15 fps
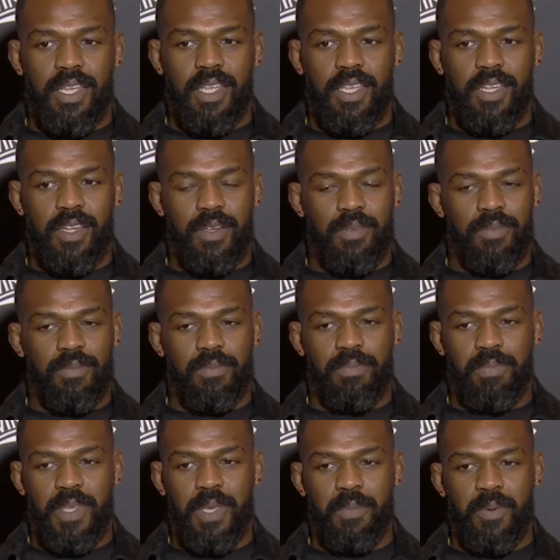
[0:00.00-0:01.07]
you know,
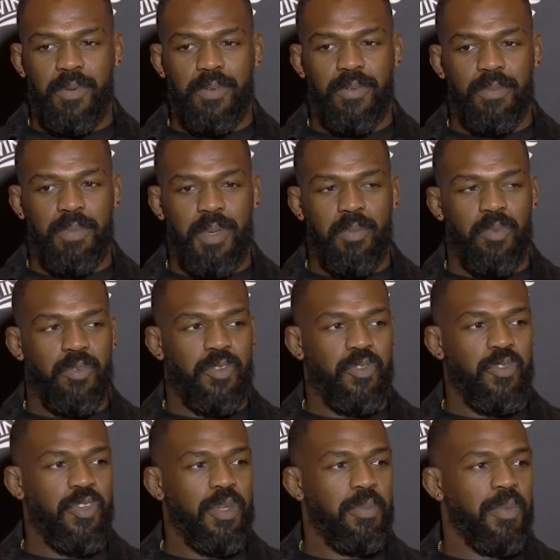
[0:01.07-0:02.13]
people people were
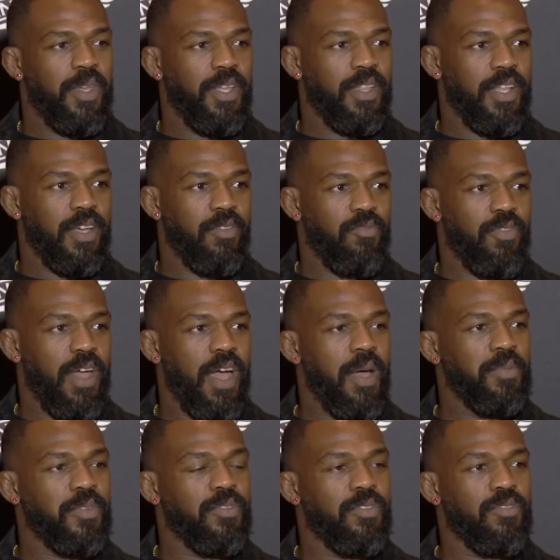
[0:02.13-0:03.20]
treating me like
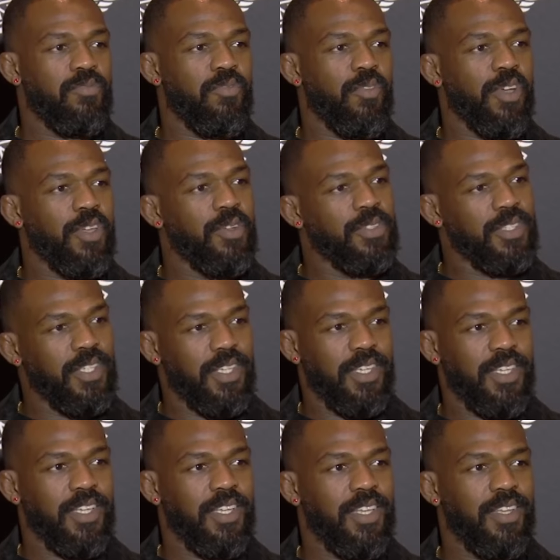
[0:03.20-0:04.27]
absolute royalty,
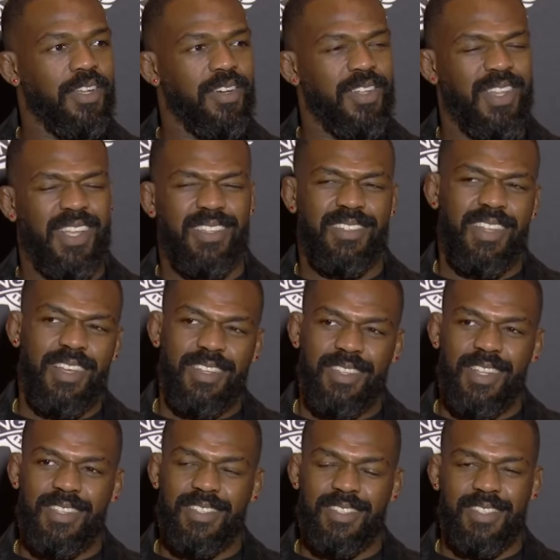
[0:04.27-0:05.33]
you know, and that's not
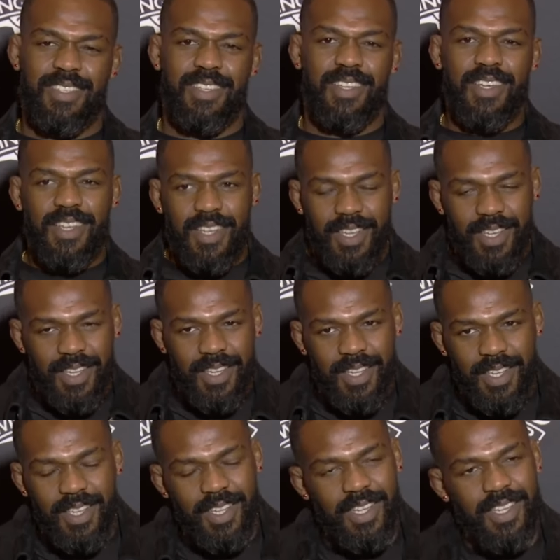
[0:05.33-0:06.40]
that's
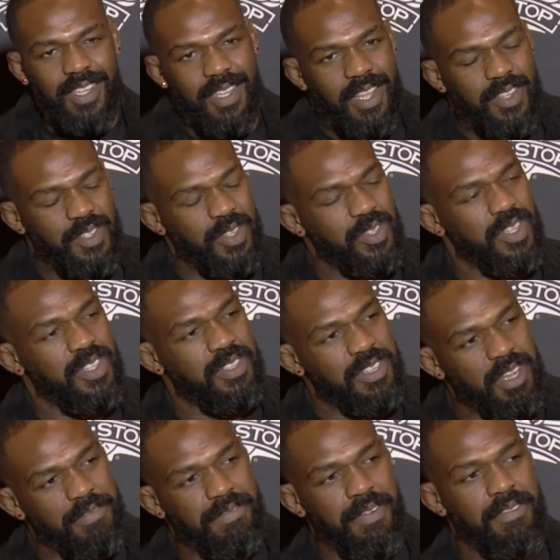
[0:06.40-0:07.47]
it's just a
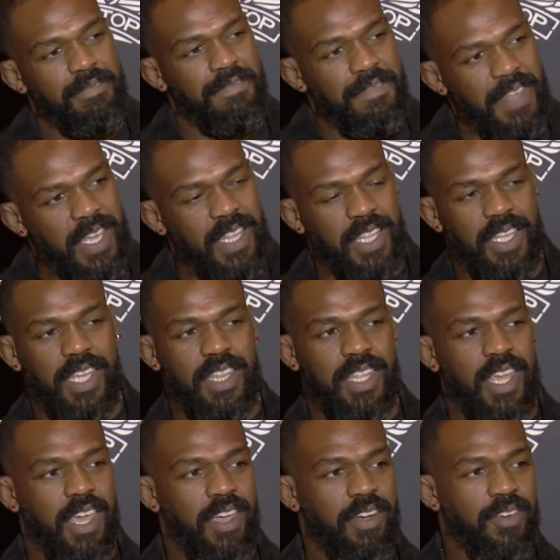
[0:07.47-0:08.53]
different feeling in
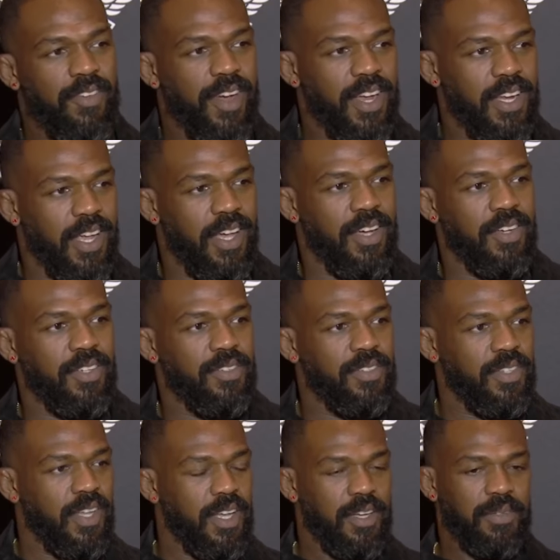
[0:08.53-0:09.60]
the air right now.
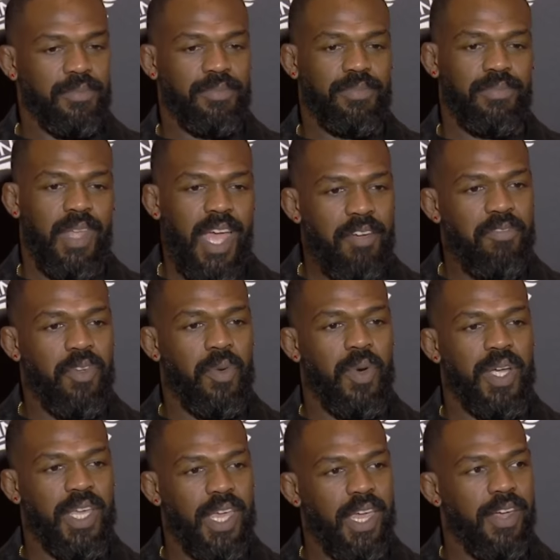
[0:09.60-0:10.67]
Um,
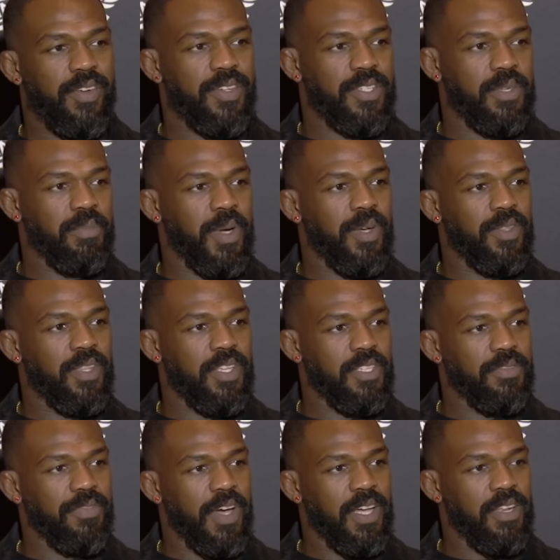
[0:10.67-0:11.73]
everyone cares about
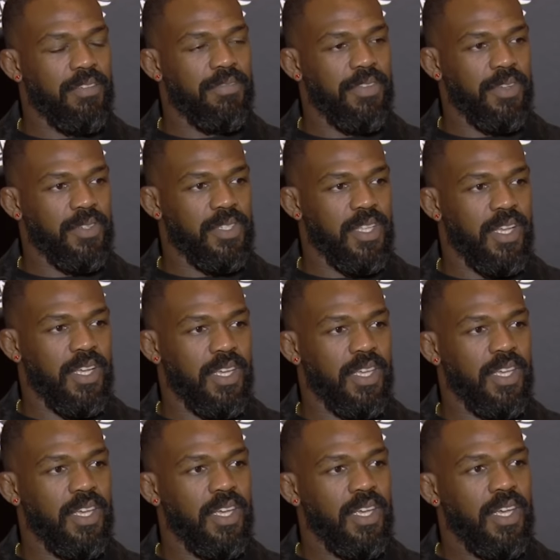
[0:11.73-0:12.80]
this fight. It feels like
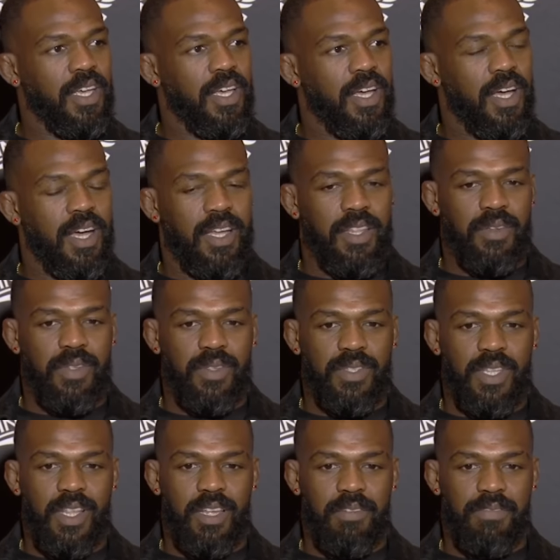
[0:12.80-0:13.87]
uh, there, there's
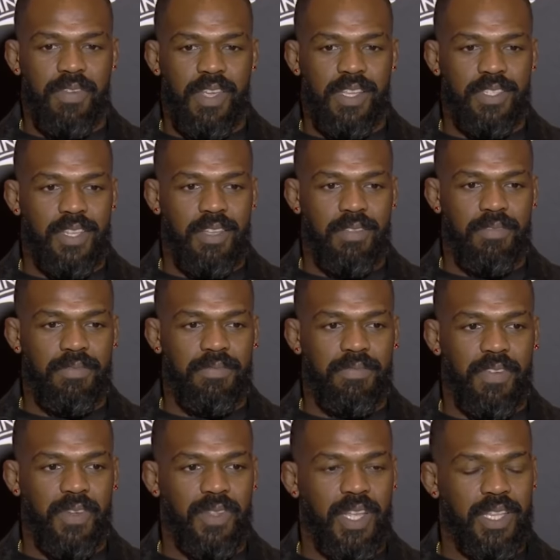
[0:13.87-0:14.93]
a lot of fans that
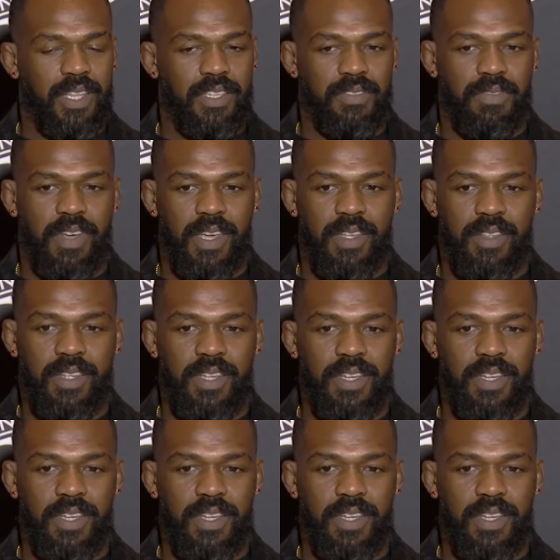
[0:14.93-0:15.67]
felt like this fight